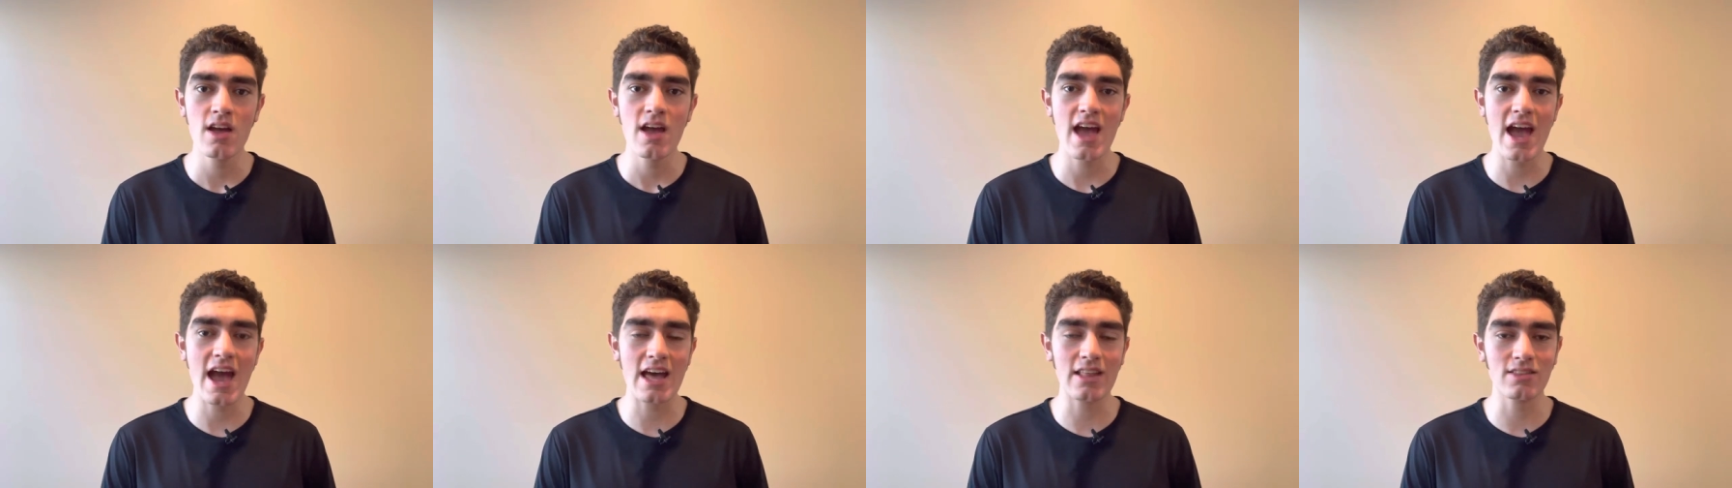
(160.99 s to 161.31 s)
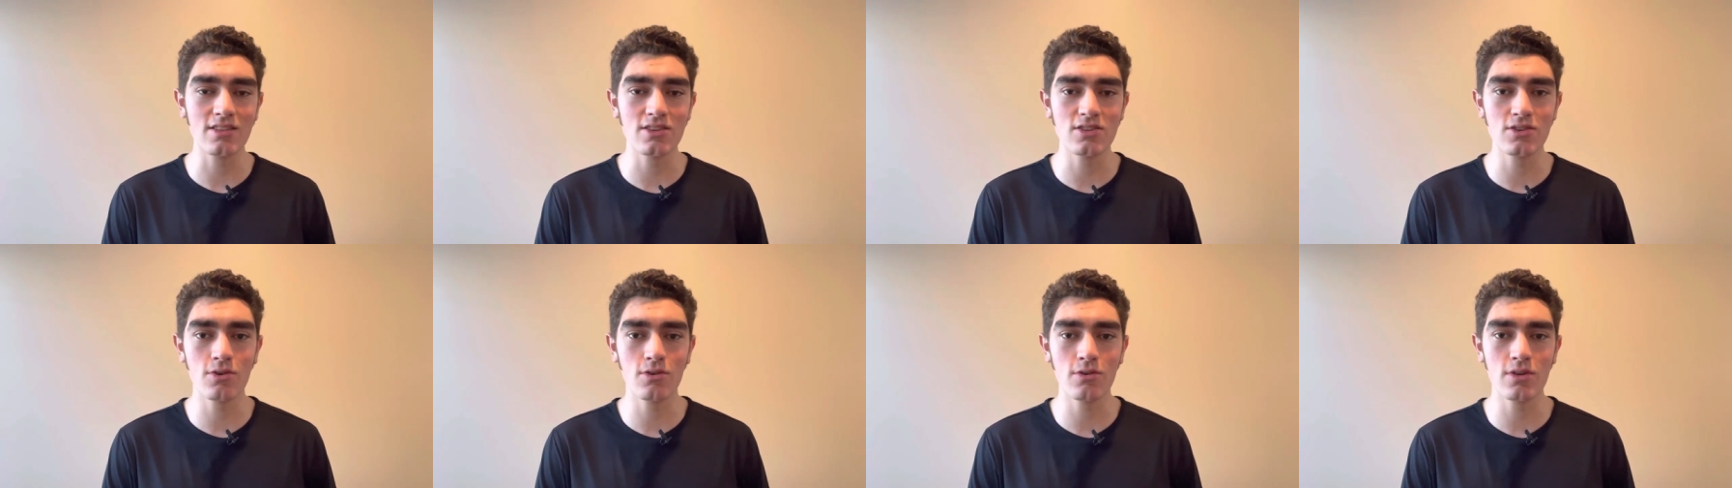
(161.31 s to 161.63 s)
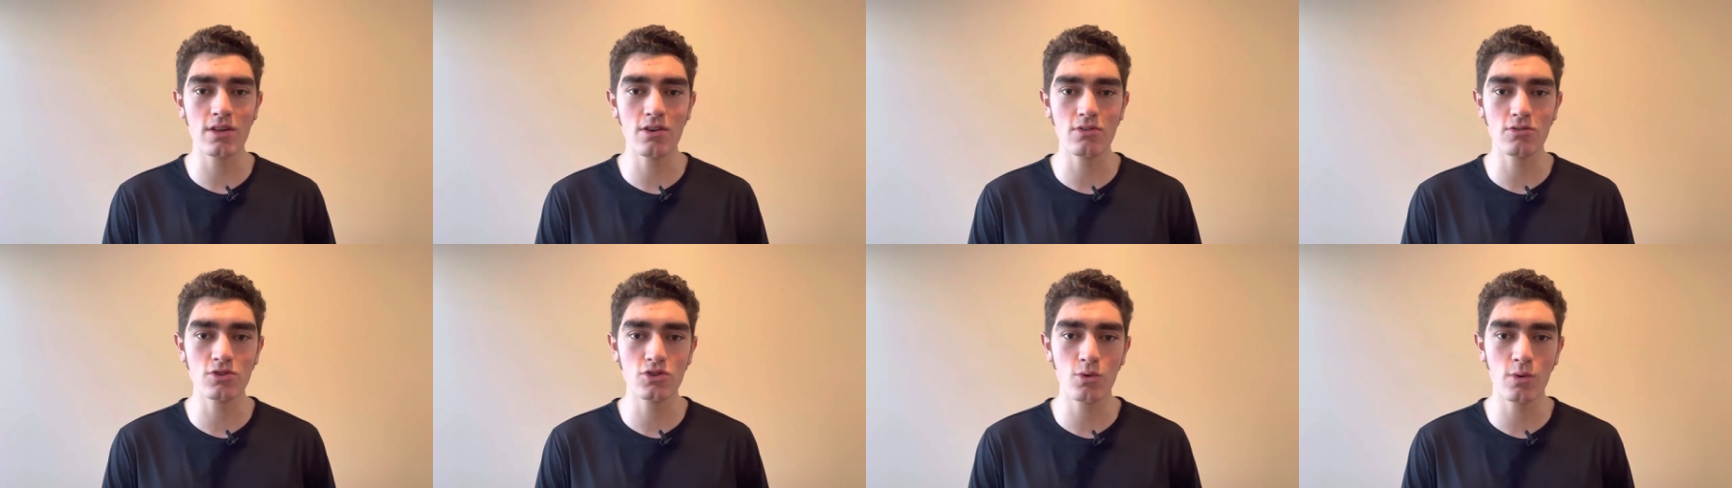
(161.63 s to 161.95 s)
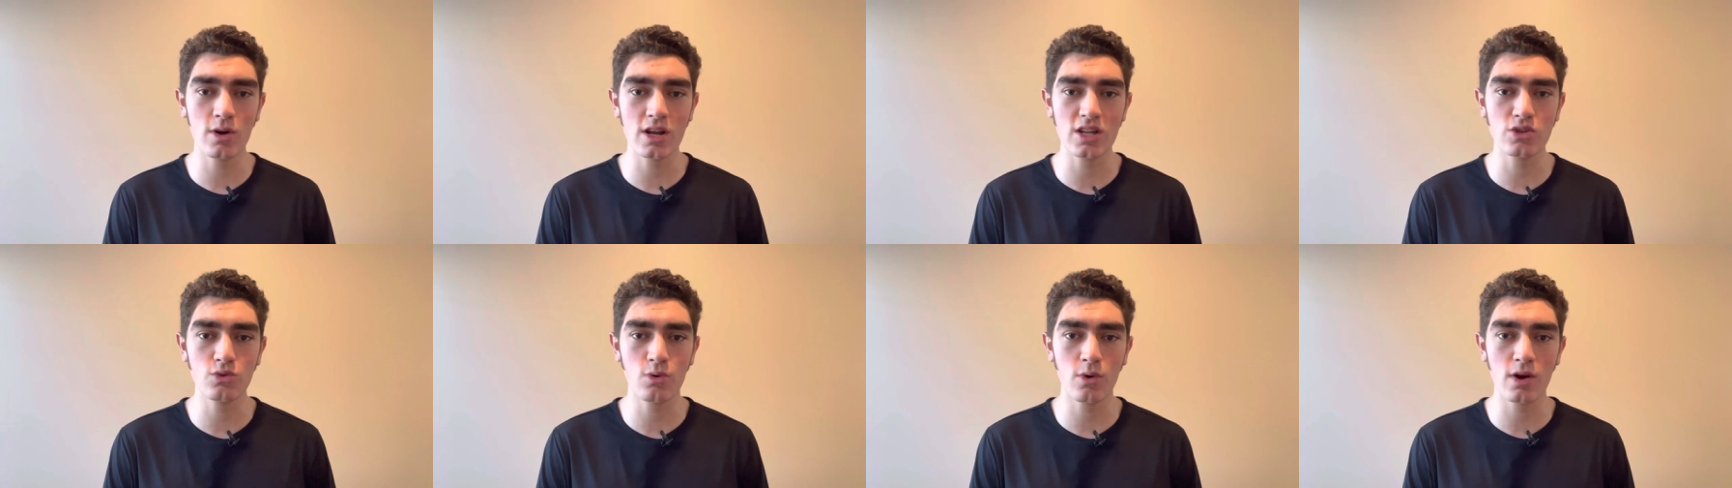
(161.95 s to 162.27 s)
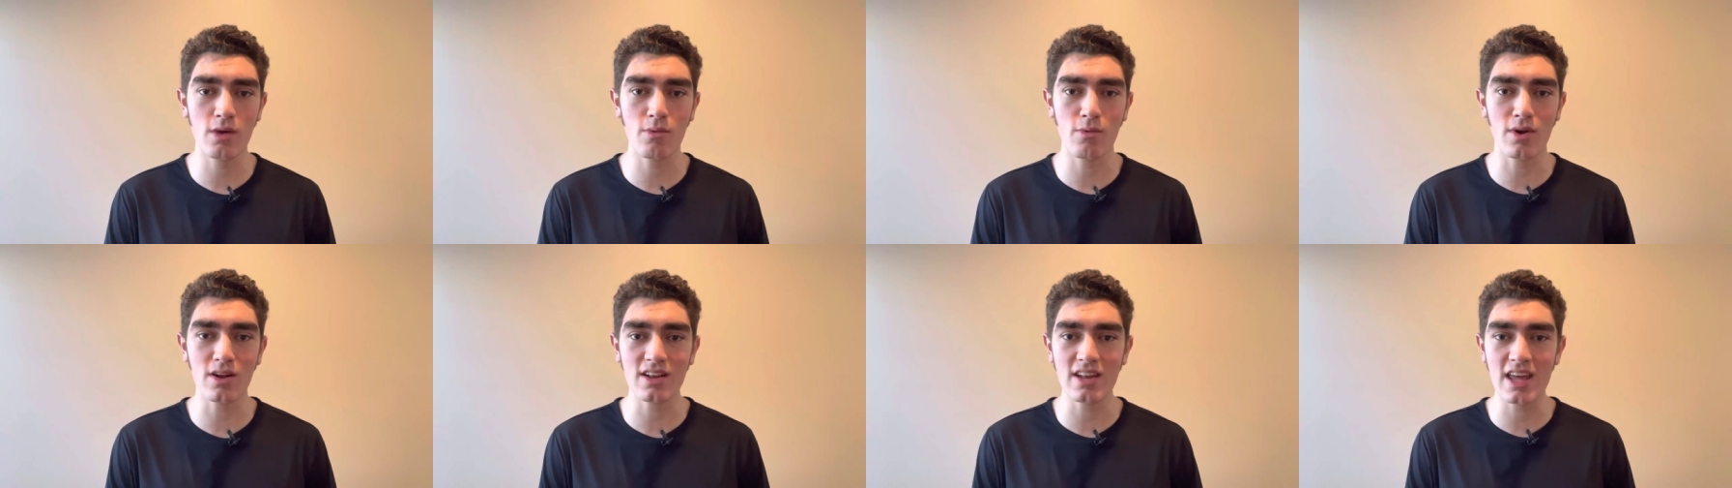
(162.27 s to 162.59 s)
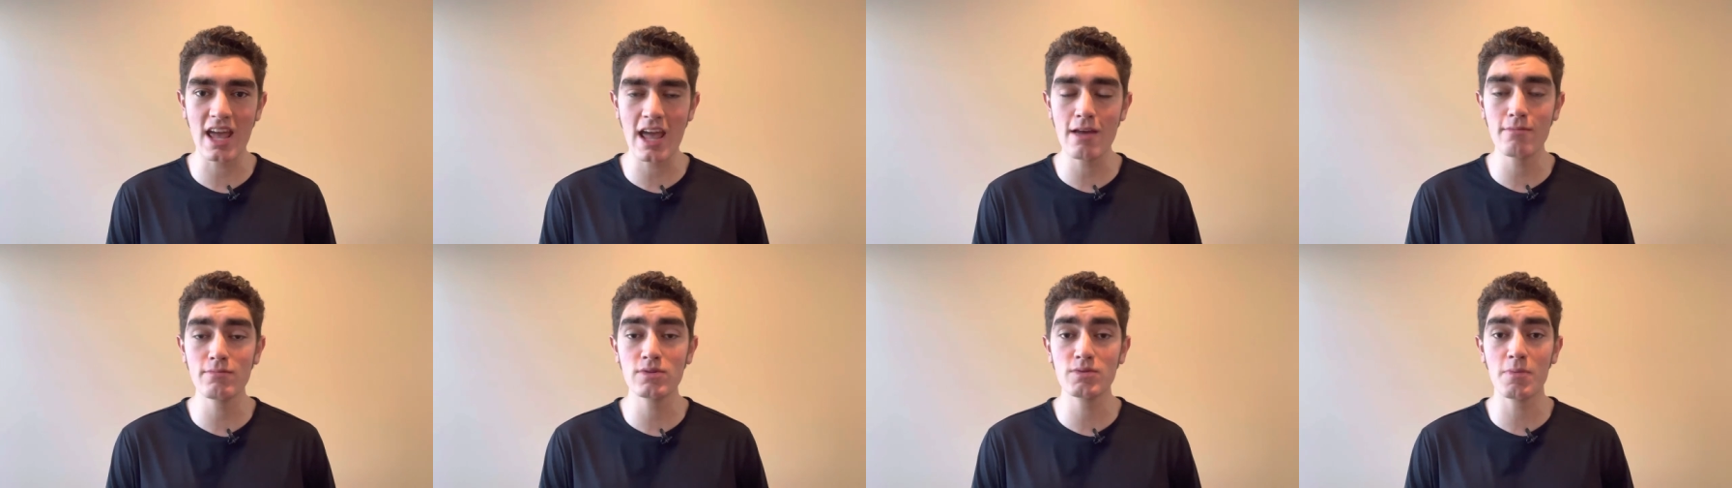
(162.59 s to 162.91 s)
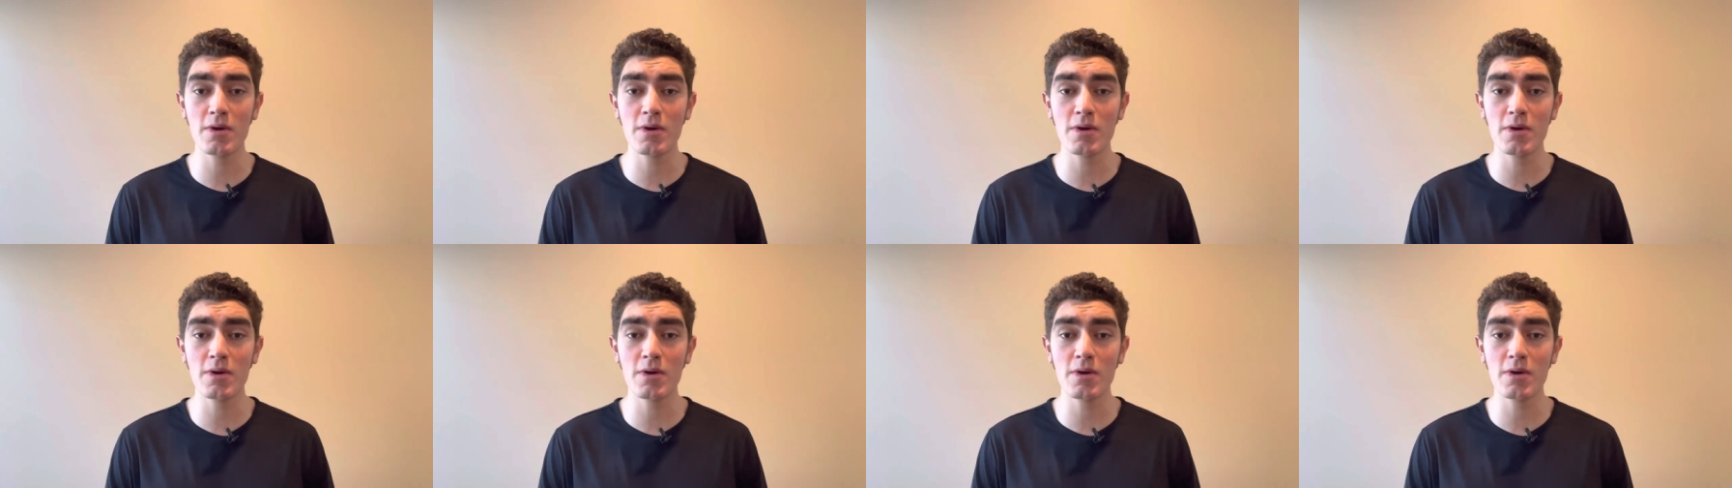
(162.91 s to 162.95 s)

at the Tokyo 2021 Games,